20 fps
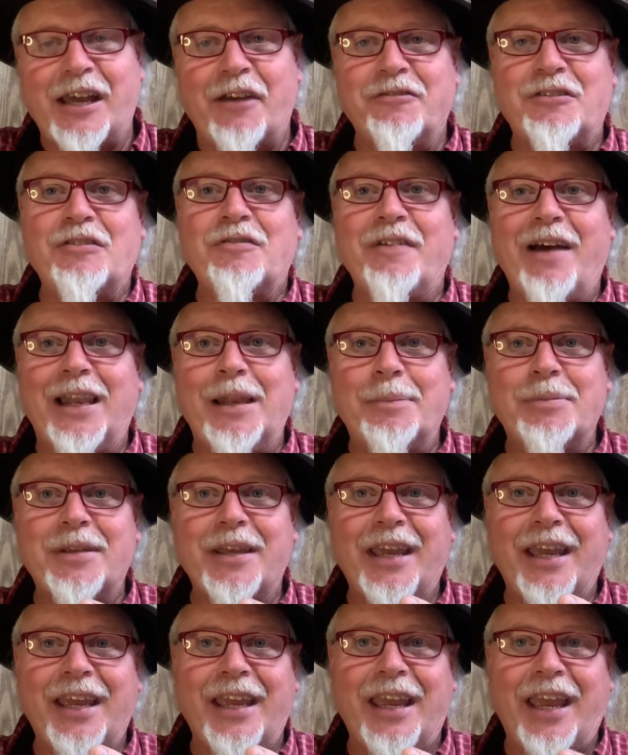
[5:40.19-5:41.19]
I've developed
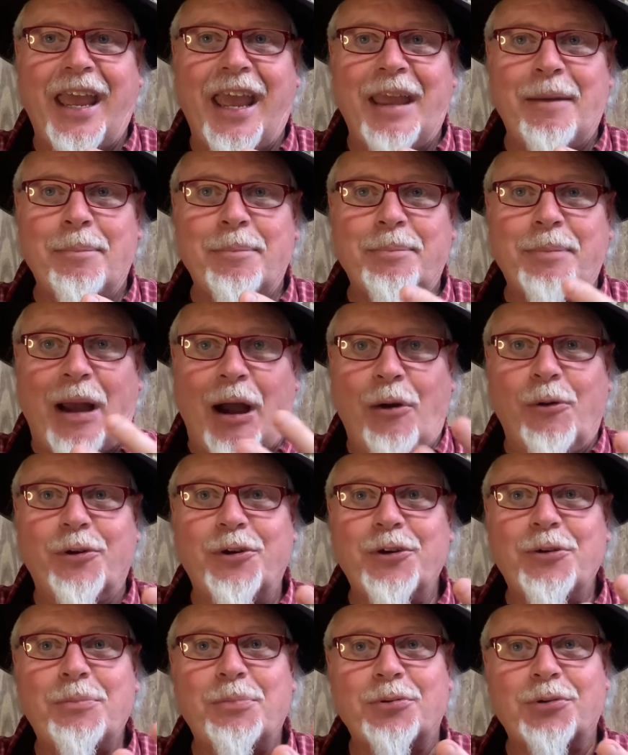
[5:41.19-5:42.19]
a
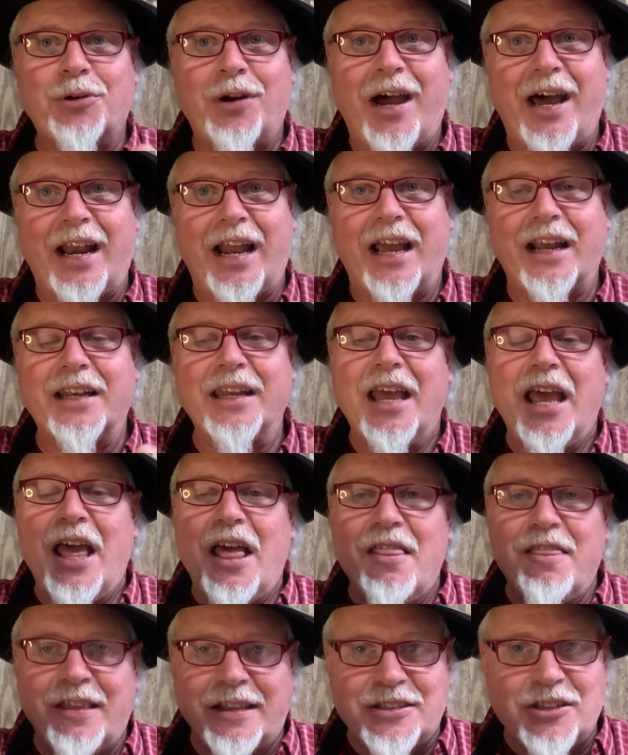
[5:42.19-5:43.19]
powdered product
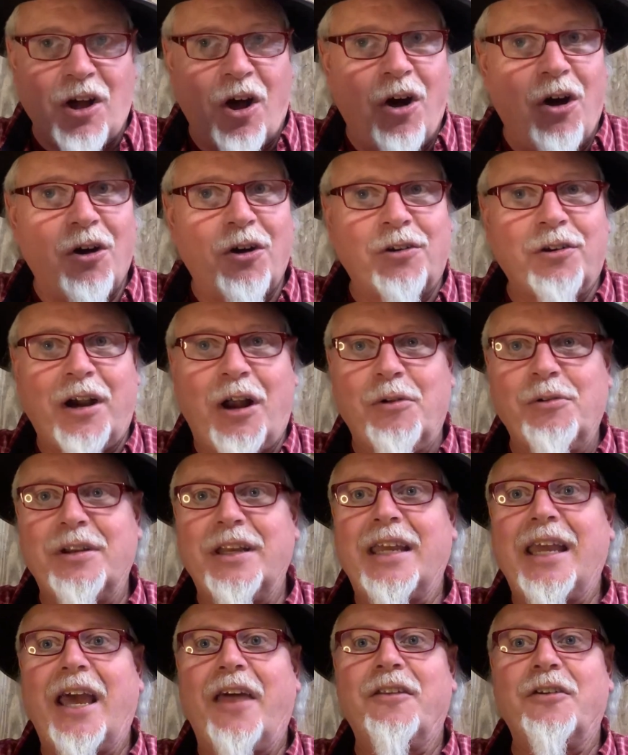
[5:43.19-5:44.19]
that's all ground
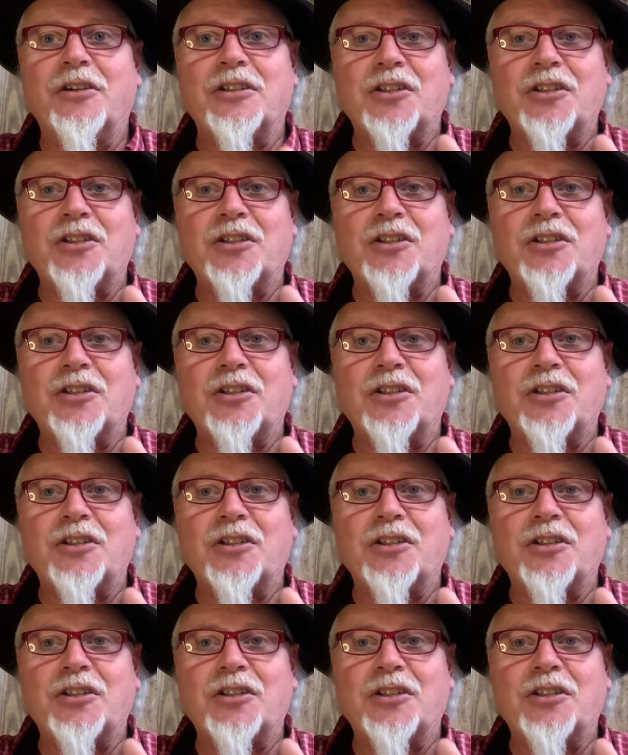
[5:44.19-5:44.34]
together.